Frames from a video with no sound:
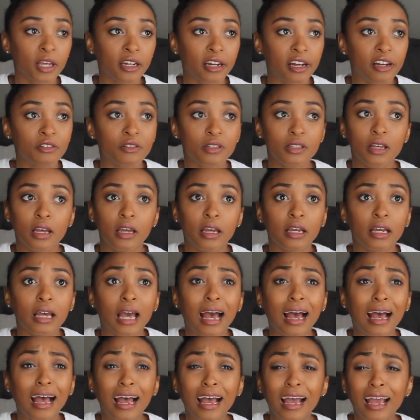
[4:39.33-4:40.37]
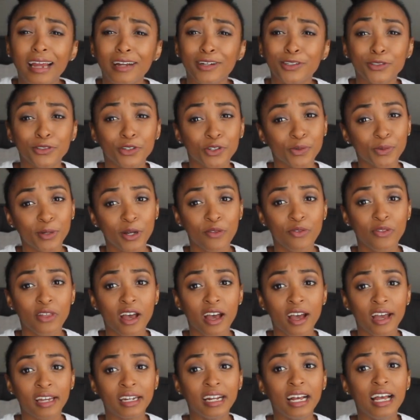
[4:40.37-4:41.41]
and I was like, I don't know about
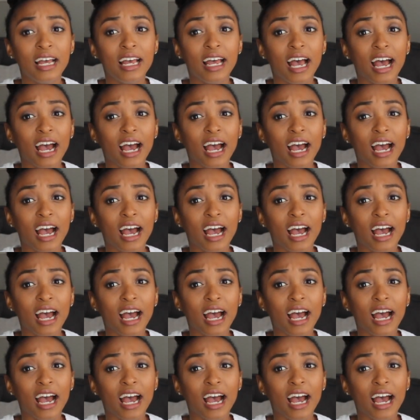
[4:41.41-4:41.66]
that.